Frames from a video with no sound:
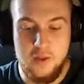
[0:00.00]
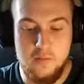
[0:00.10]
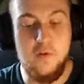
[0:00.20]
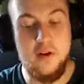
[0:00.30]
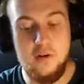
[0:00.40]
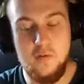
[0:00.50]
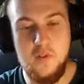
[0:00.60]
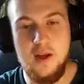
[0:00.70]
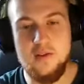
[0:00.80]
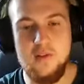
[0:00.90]
the funding for
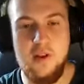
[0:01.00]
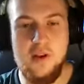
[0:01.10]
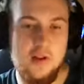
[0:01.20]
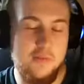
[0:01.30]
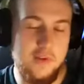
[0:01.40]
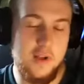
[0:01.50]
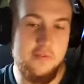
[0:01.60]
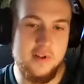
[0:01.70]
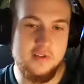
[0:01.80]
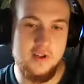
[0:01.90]
that, so they need an
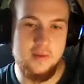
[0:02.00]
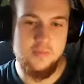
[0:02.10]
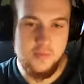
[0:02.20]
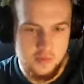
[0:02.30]
investor.